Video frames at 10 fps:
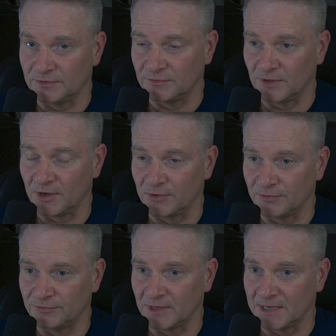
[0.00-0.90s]
It's
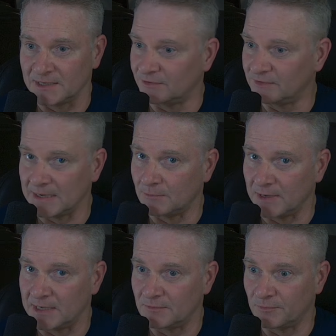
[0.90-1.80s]
theirs, and it's not
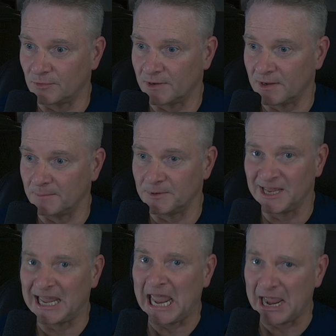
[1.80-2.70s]
right for a
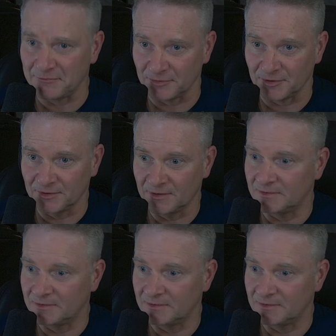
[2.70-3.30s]
company ever